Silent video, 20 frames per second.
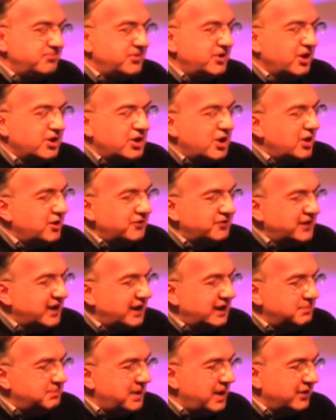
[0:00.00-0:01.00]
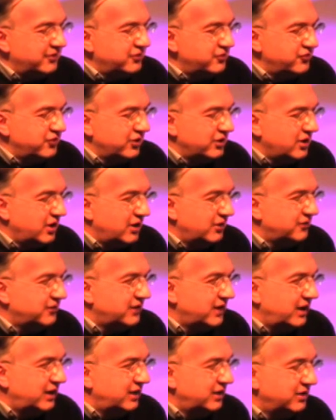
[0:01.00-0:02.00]
the car side, the passenger car
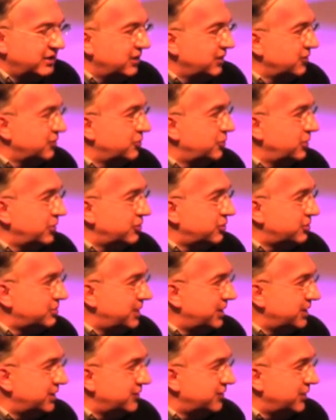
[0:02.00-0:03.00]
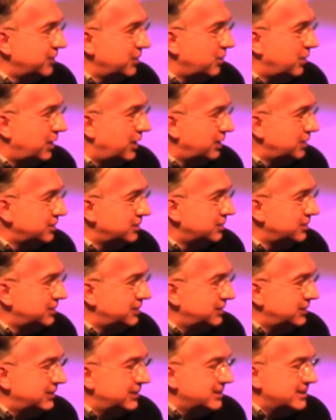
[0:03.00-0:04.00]
side, I think is doing tremendously well.
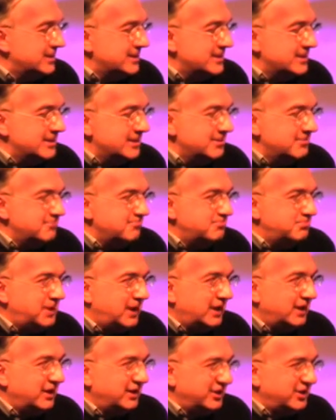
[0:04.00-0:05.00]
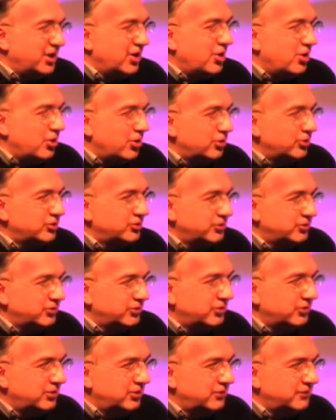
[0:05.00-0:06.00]
But at the heart
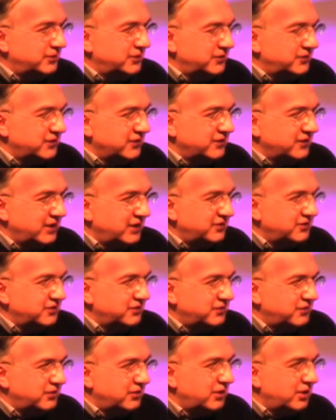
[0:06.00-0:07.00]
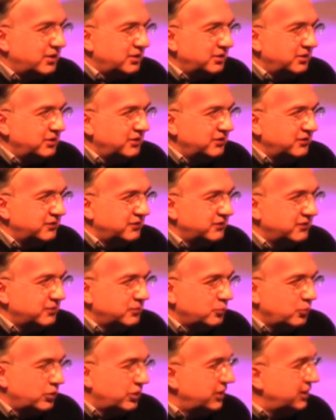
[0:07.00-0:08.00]
of the success of Ferrari is
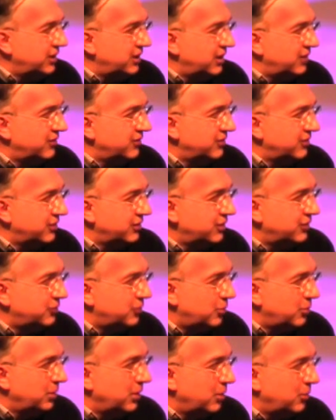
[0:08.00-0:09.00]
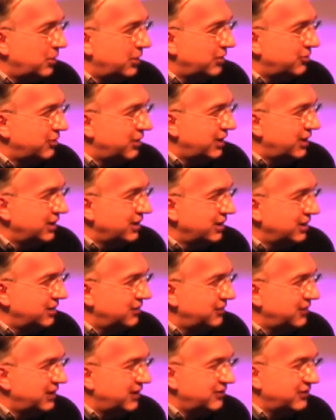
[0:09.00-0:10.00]
what it does on the Formula One track. And
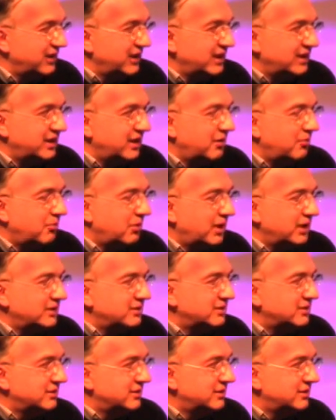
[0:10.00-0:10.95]
if it doesn't get that right,